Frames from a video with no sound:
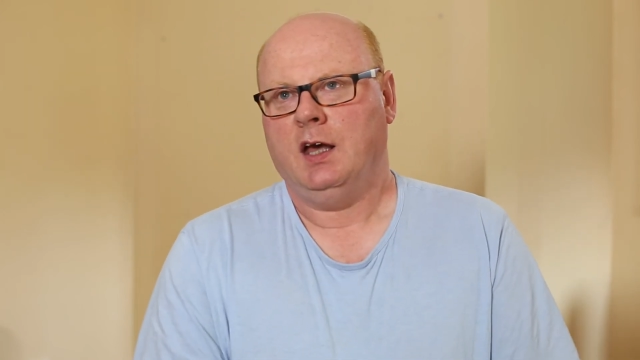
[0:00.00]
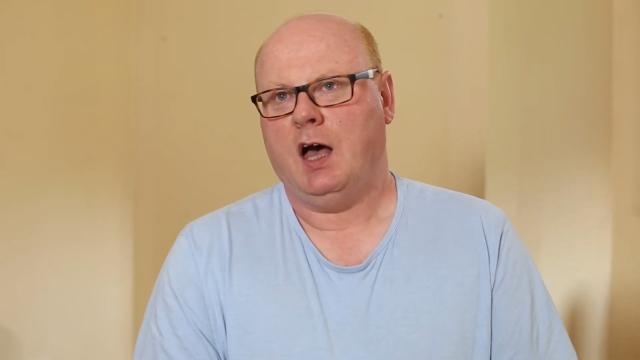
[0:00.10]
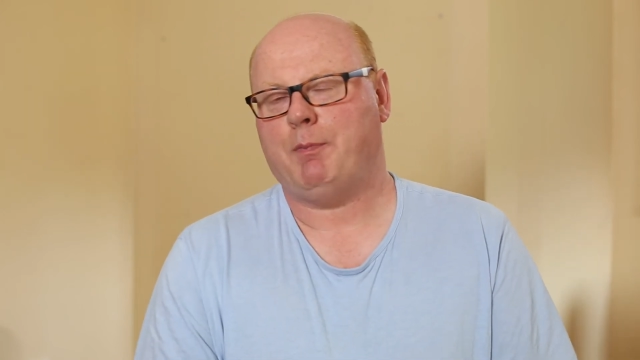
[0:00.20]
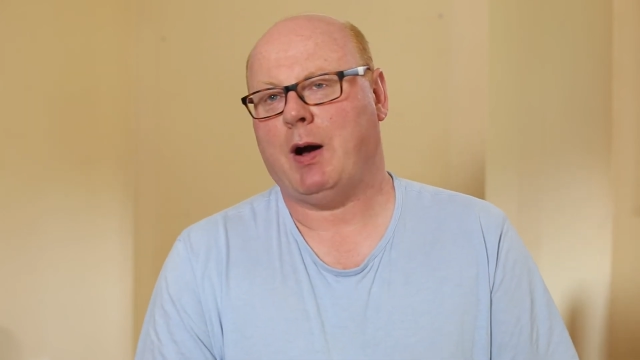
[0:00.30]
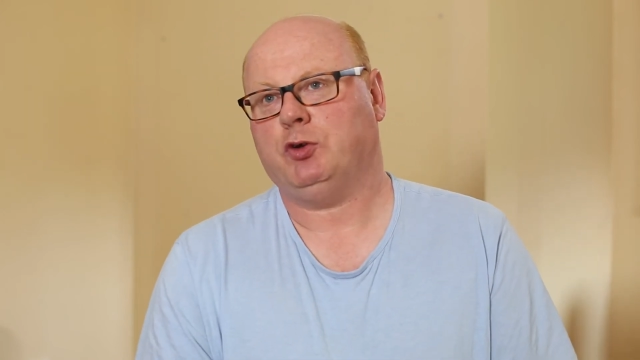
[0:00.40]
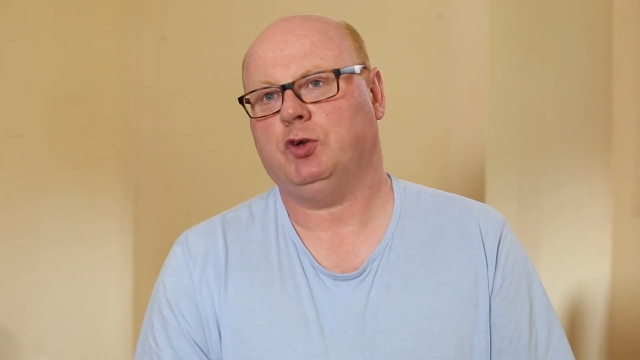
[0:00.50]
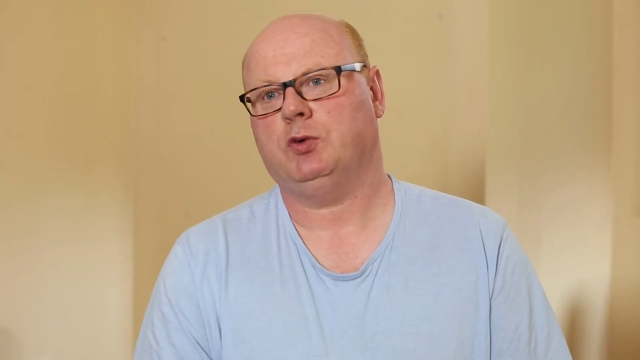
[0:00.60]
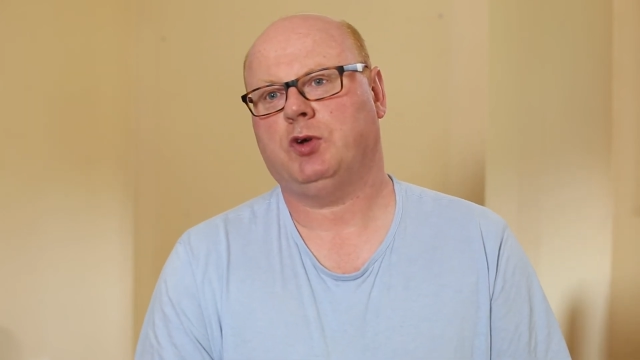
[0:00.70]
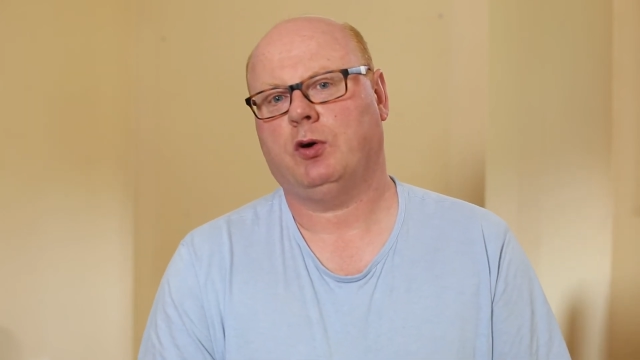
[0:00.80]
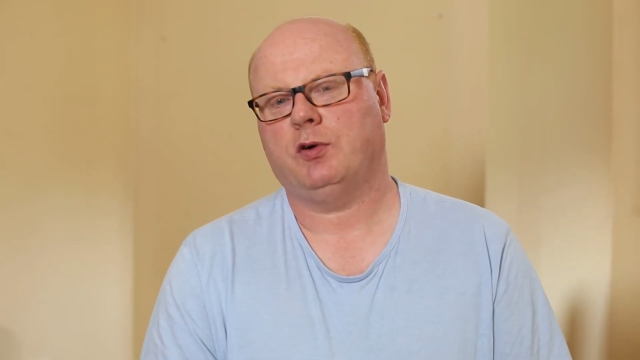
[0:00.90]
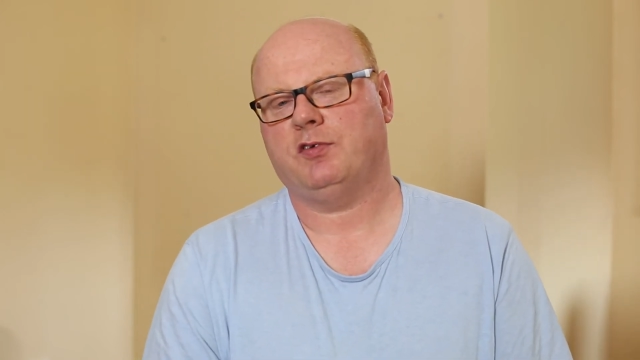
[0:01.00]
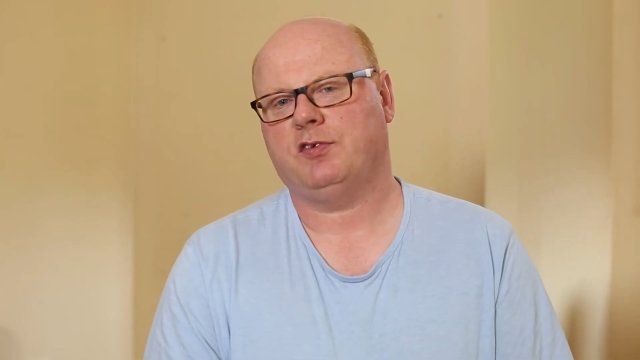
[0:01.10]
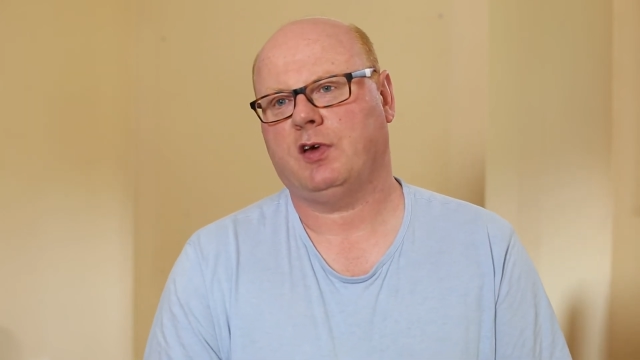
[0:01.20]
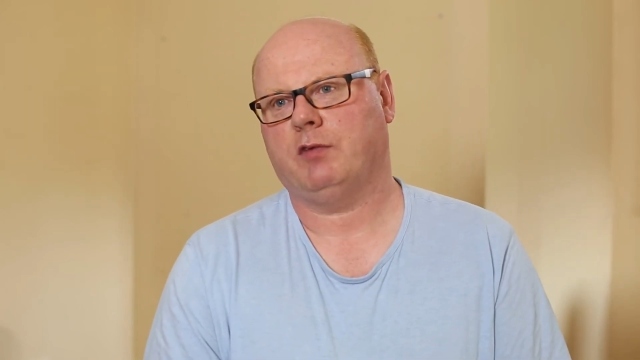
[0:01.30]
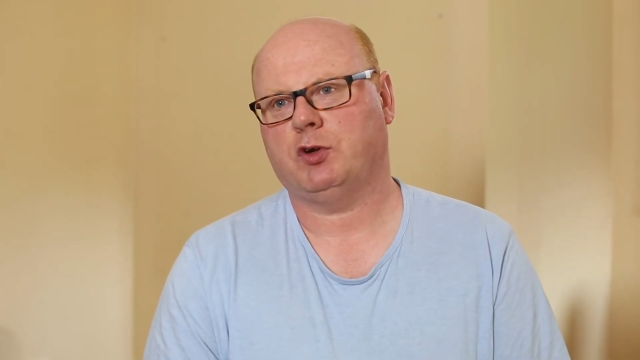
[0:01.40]
About
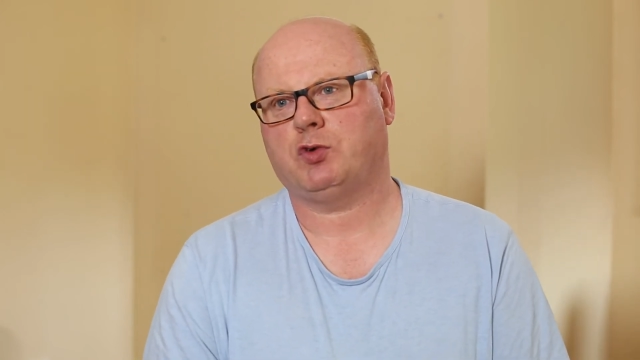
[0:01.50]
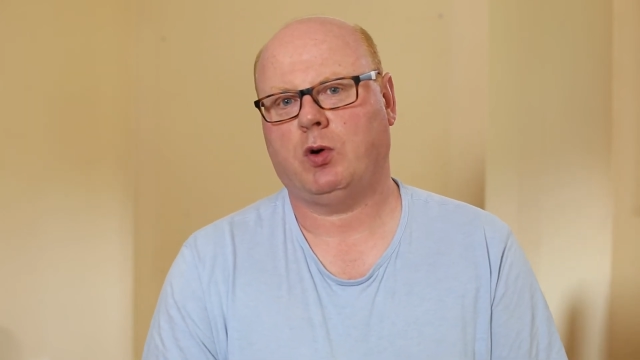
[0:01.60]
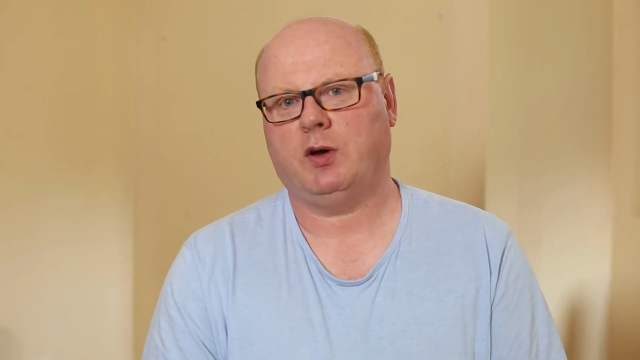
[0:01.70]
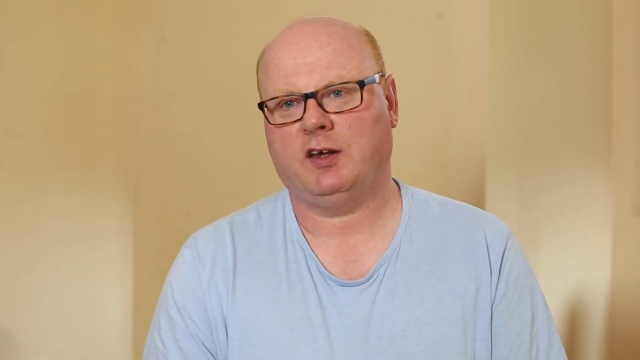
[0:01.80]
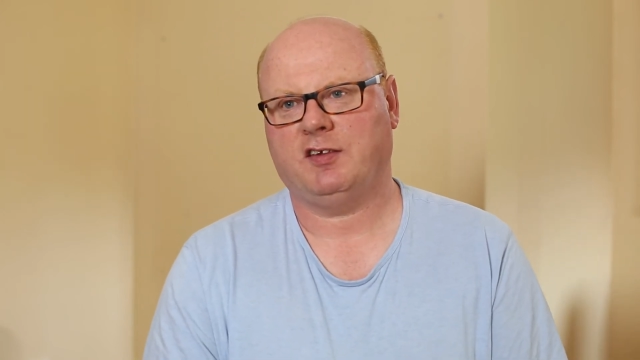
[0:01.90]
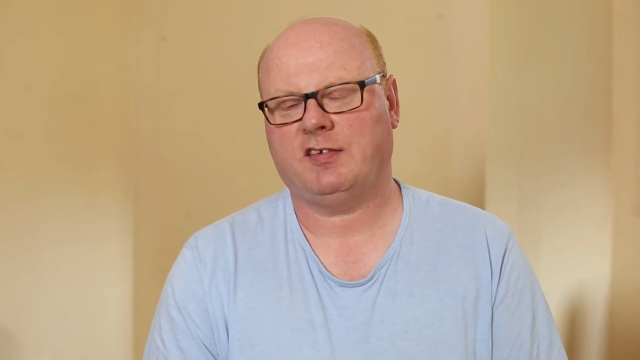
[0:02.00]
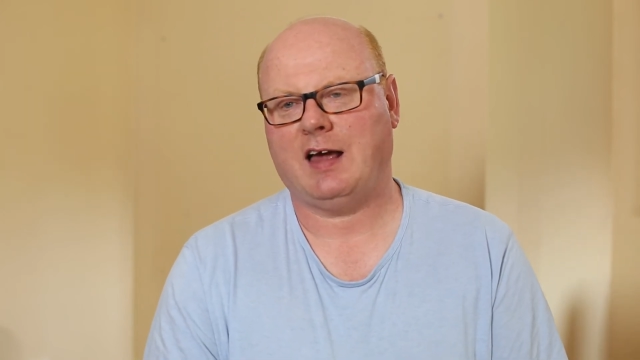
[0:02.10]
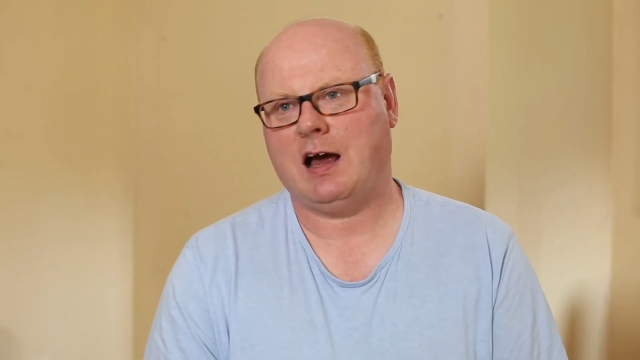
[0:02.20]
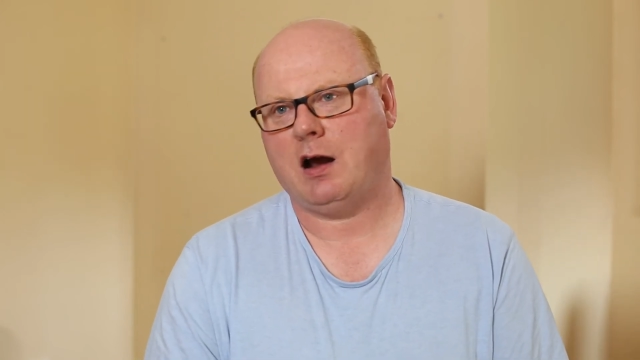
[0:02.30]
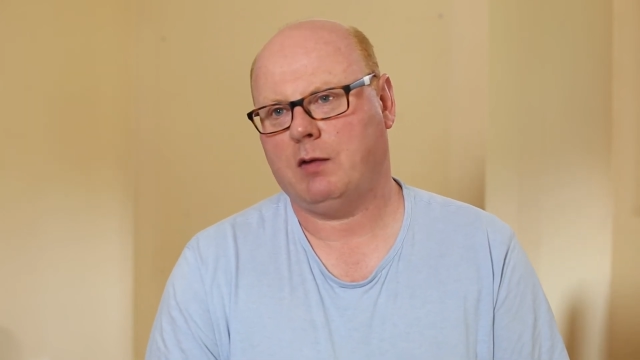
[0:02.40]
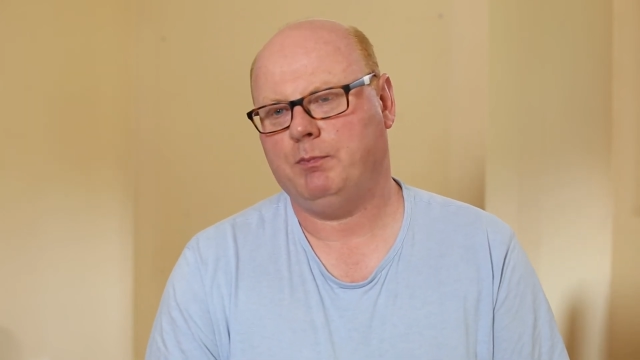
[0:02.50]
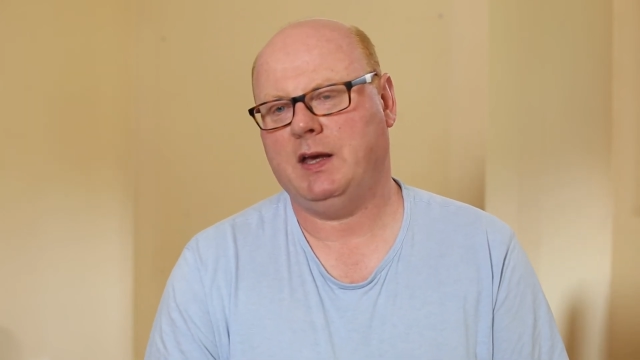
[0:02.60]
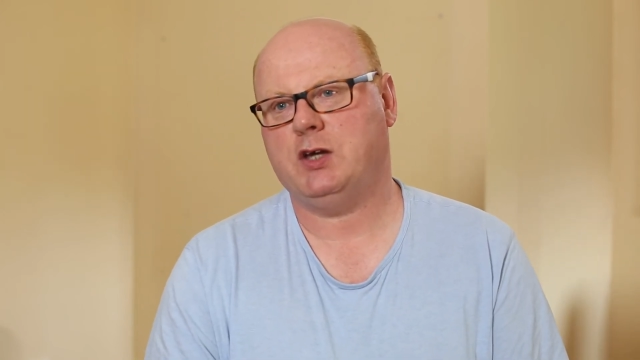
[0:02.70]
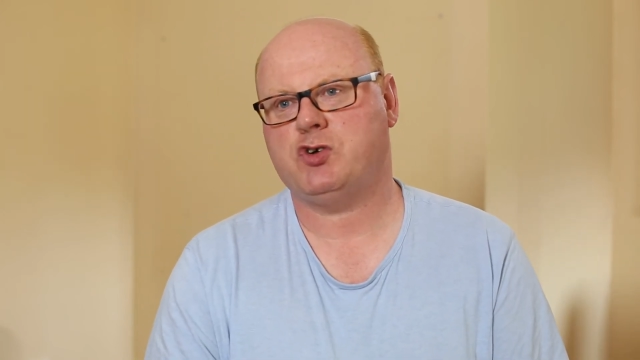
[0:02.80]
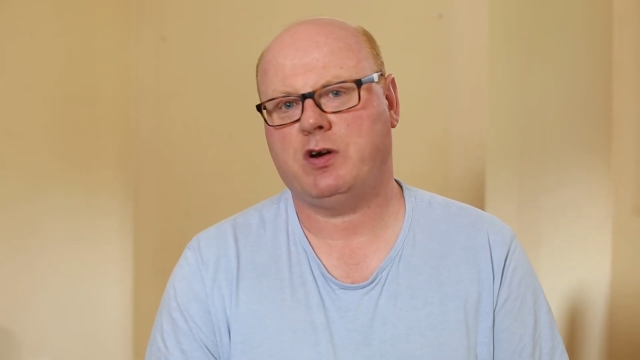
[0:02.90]
2/3 of the drawings are
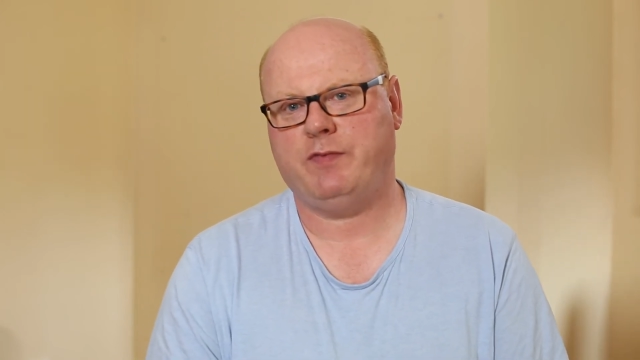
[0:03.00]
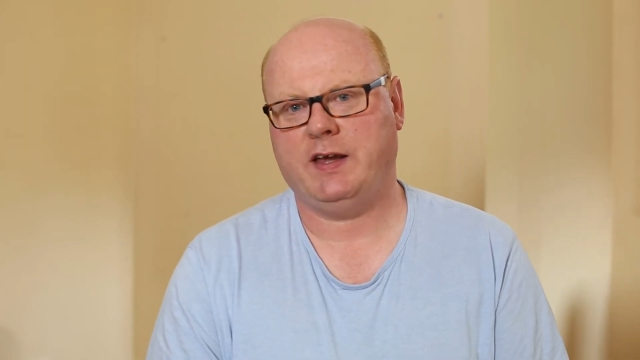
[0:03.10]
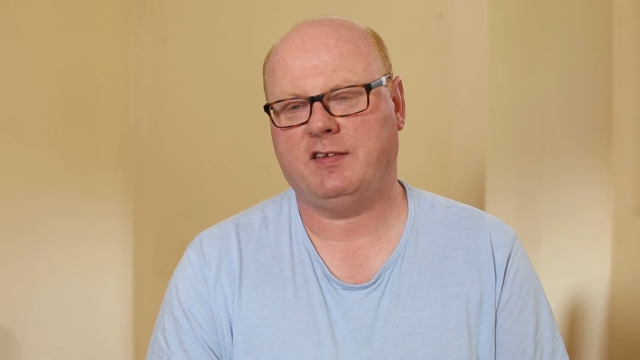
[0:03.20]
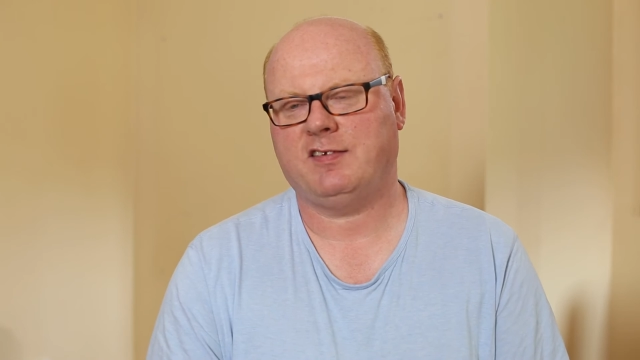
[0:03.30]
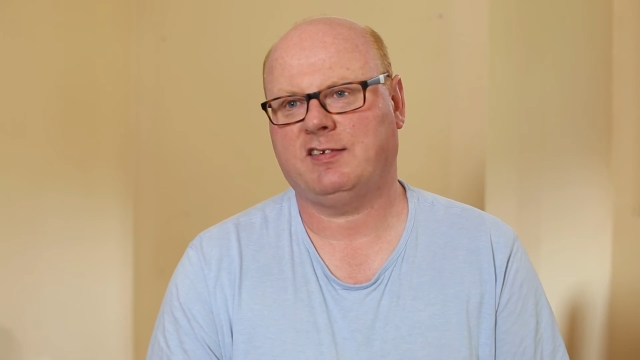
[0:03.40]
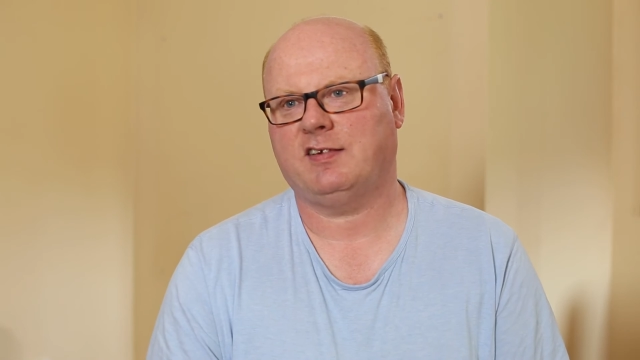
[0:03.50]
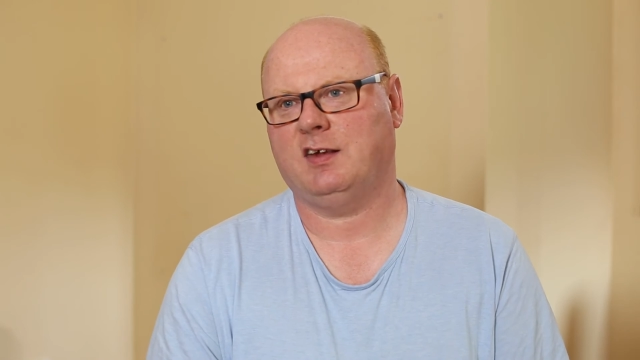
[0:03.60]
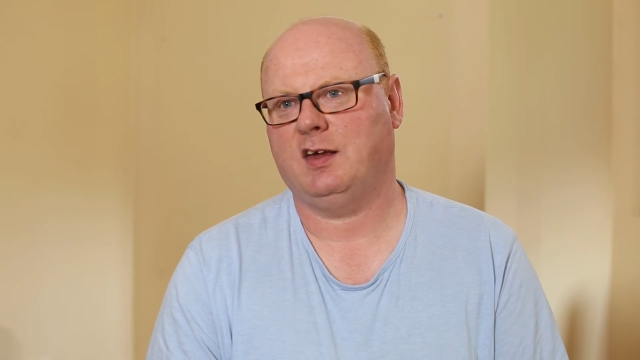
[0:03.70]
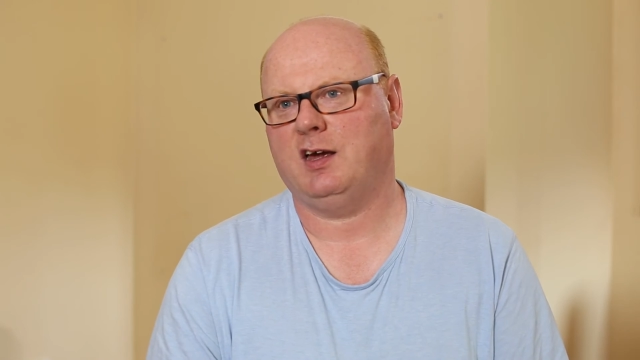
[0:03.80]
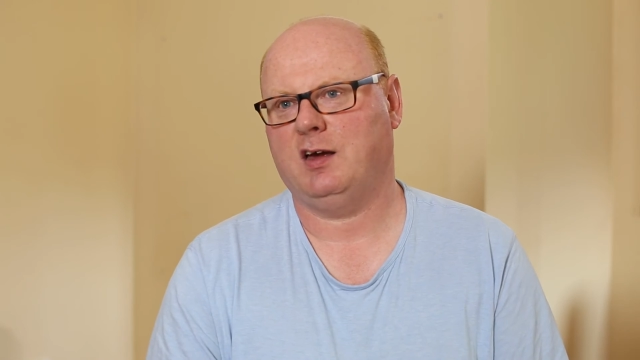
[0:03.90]
major events,